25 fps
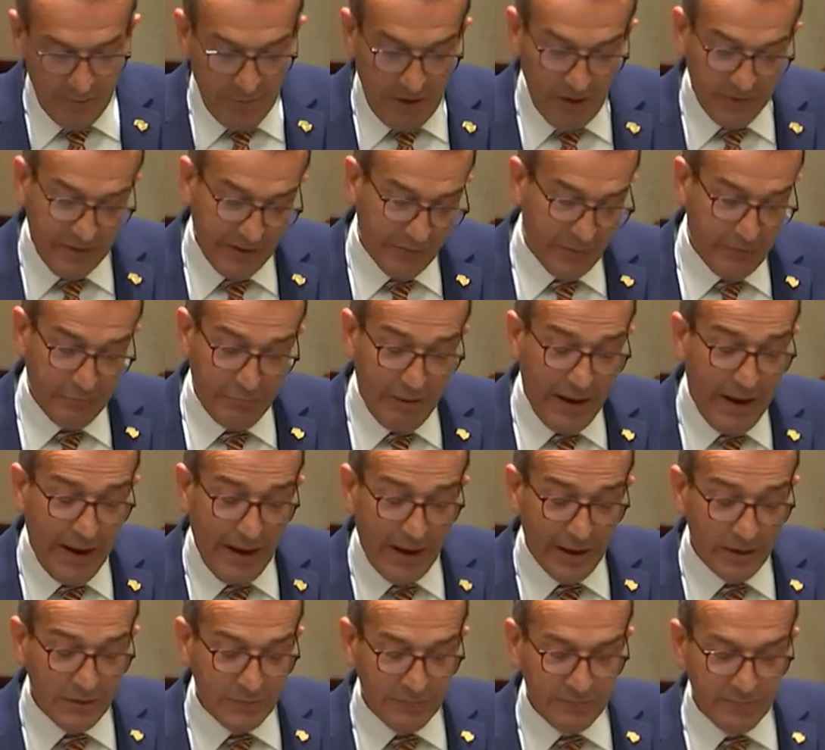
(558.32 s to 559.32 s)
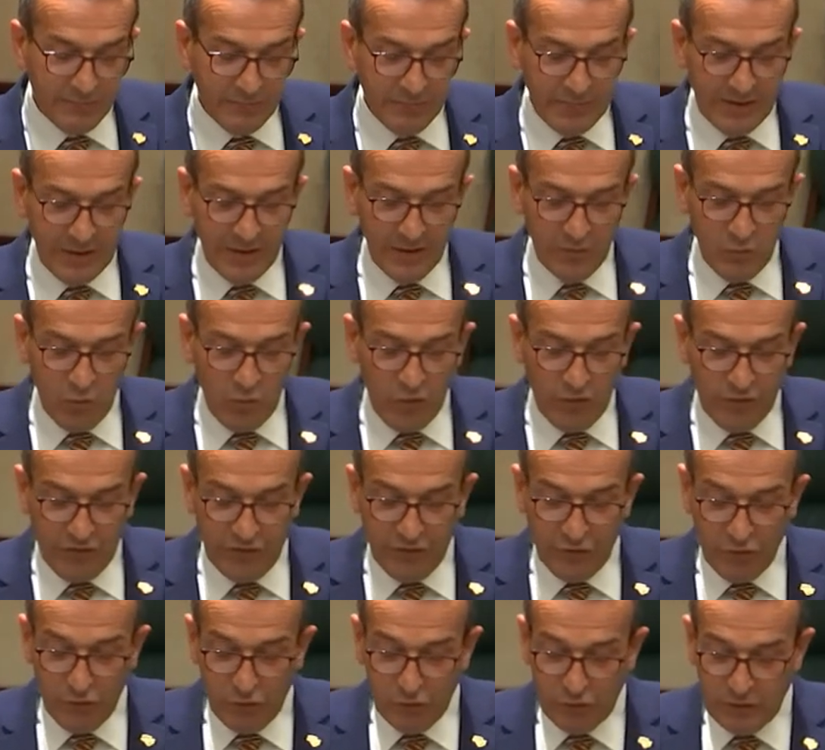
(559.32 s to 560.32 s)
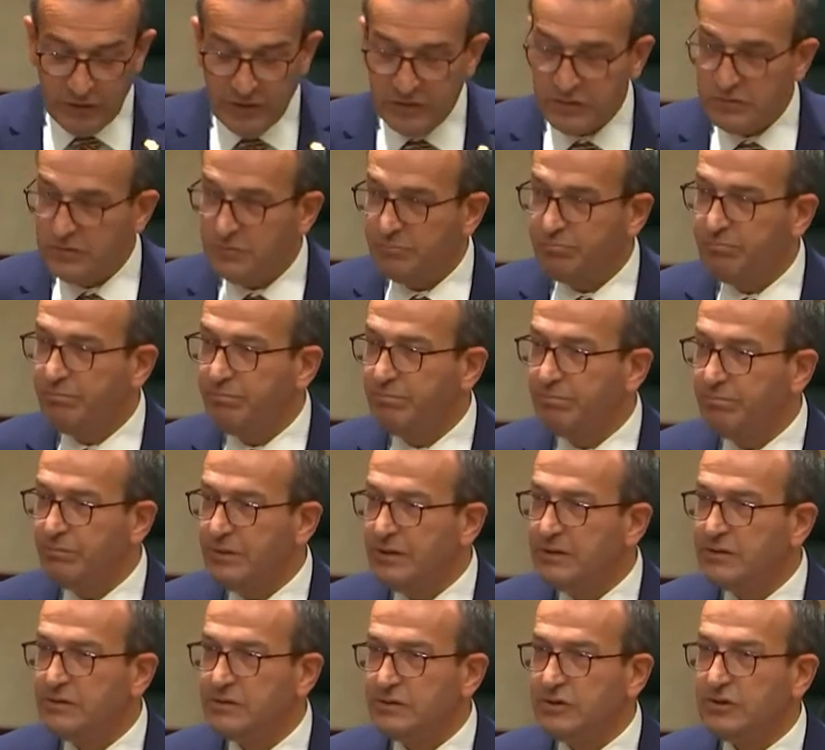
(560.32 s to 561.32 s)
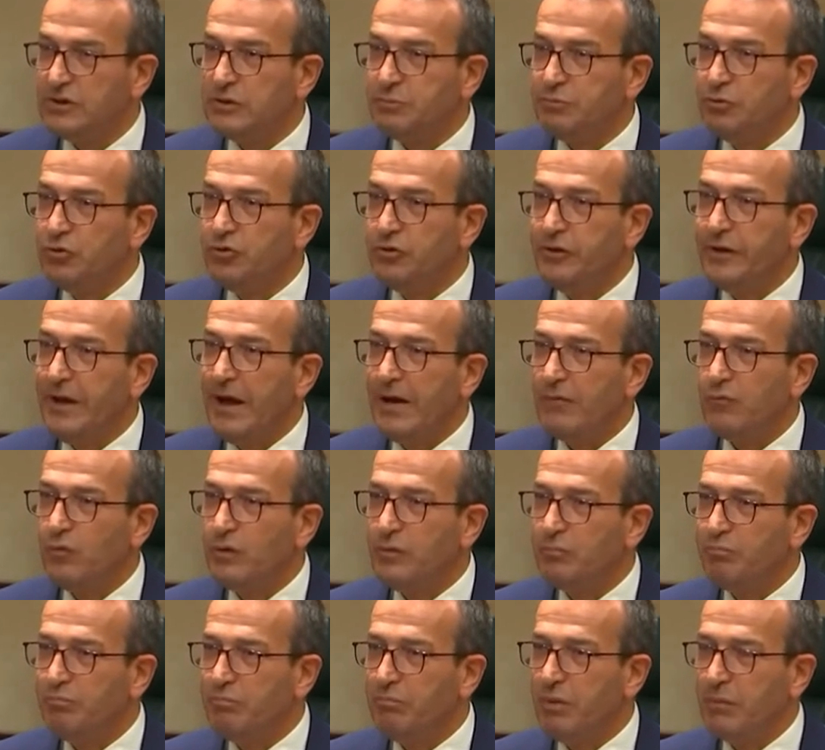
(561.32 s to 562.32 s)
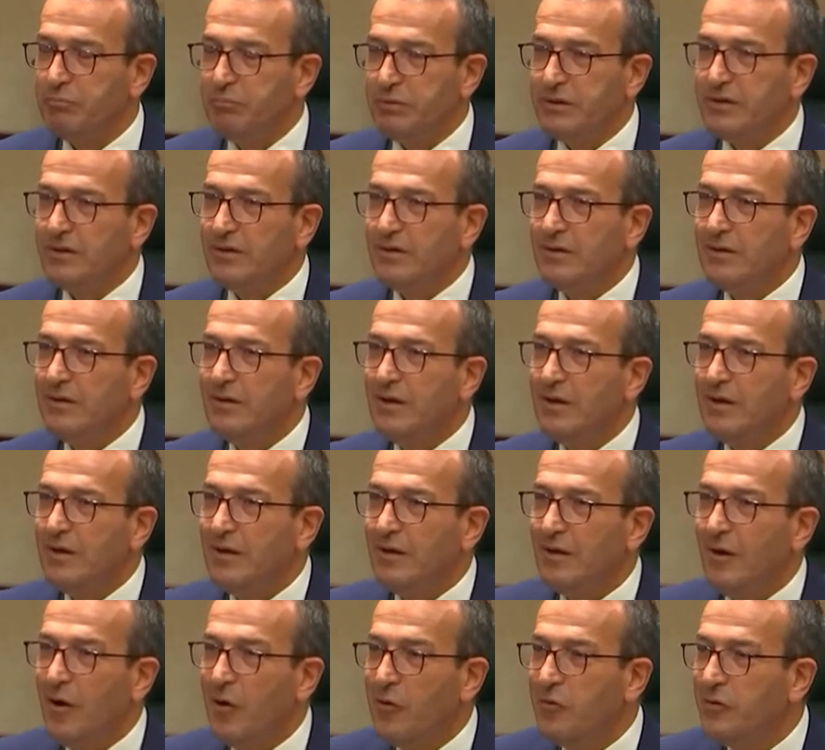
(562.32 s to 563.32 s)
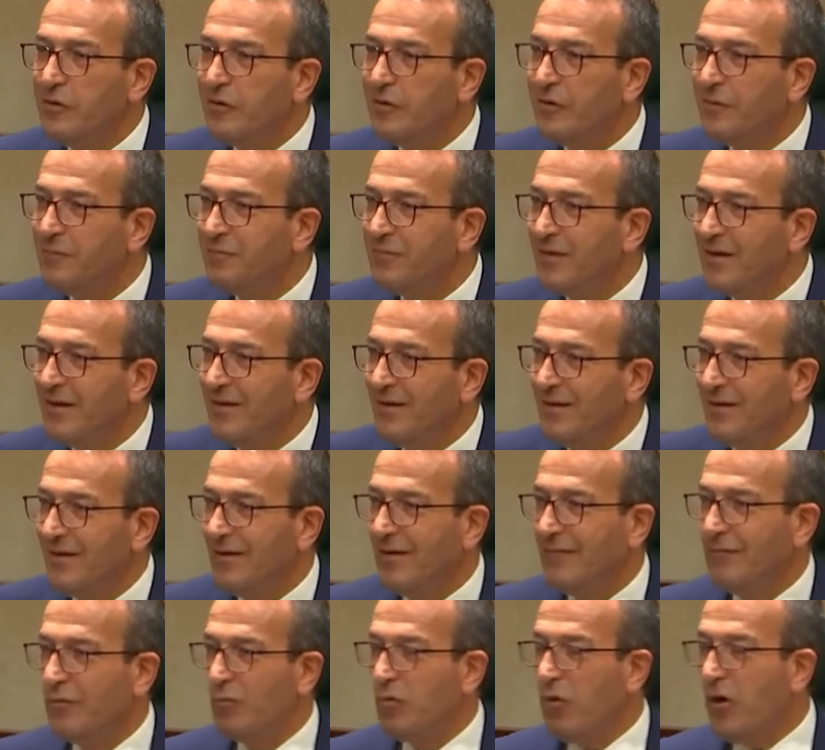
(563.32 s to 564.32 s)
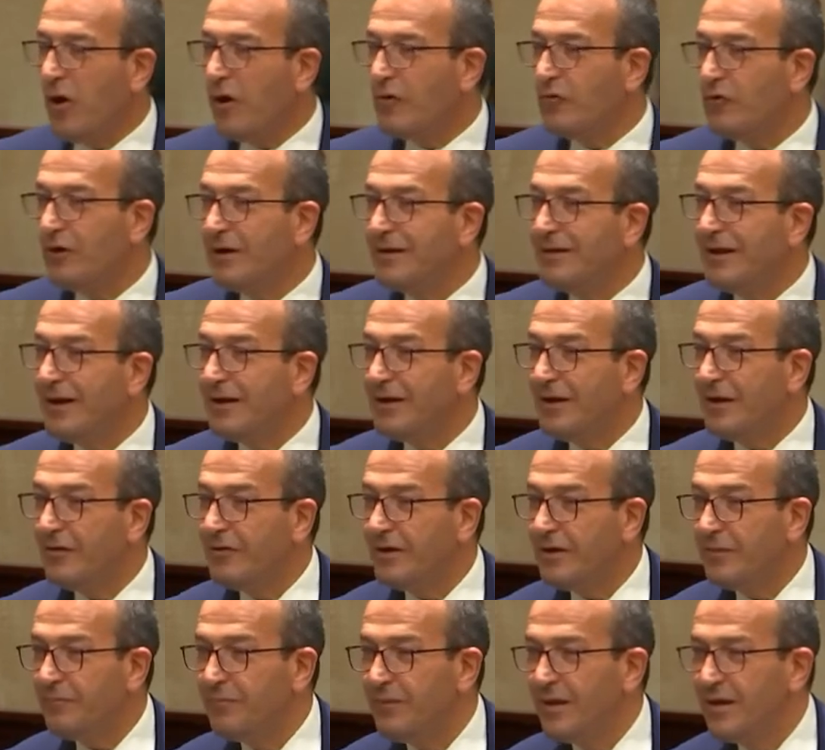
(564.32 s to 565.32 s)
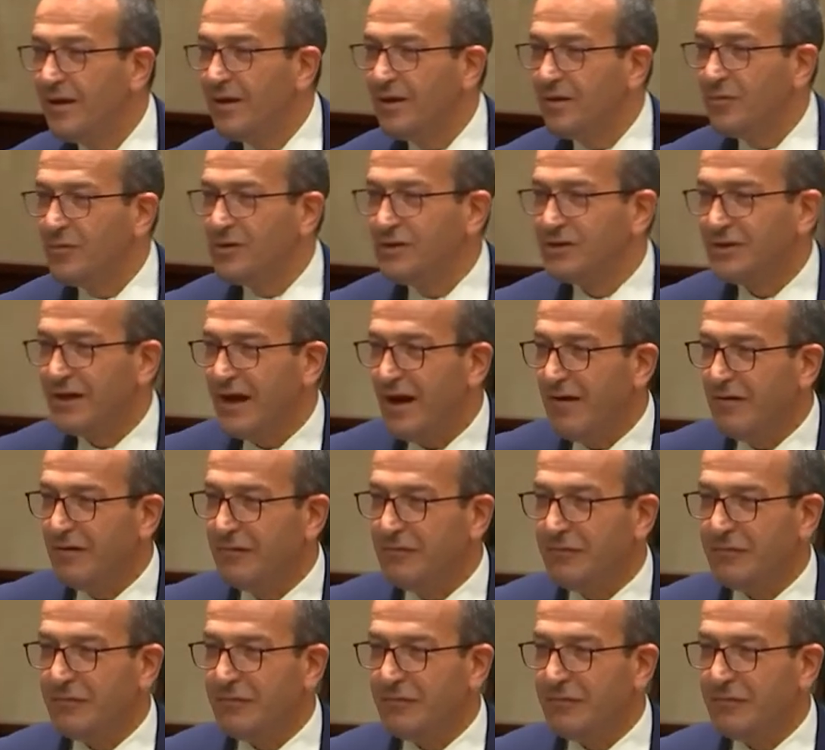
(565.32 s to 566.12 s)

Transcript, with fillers: I think in part was his, his, his dispute he had with a particular owner of a winery in that area which carried